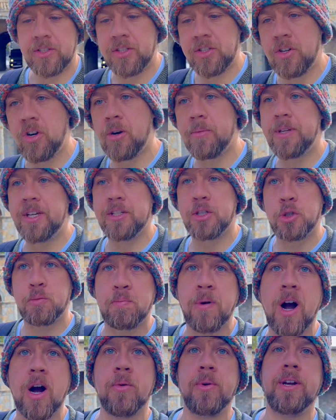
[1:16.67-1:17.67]
is normally a
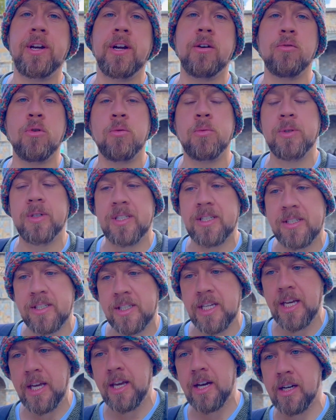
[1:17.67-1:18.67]
spot right here where we'd
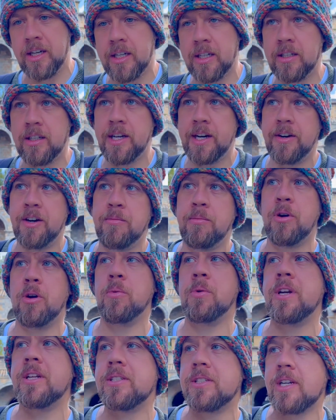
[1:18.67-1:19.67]
see a Galarian bird. We're
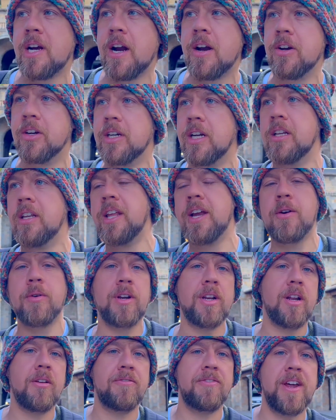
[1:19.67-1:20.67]
going to start our
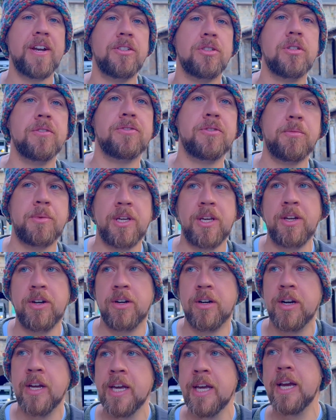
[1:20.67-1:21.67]
Galarian adventure from
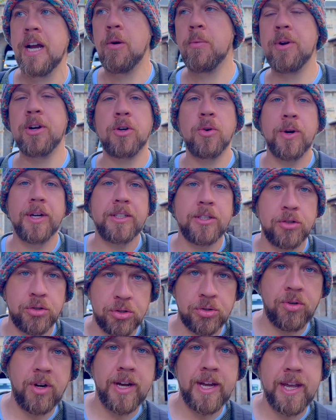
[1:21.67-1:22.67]
here, and we're going to
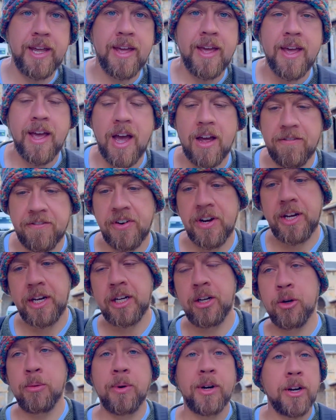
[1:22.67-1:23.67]
try and find a
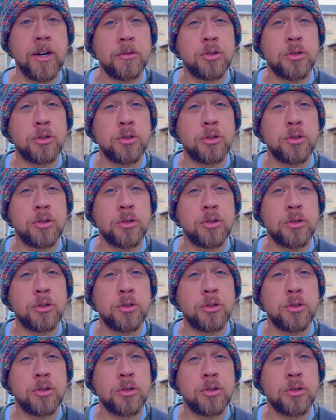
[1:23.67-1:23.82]
Galarian bird. Now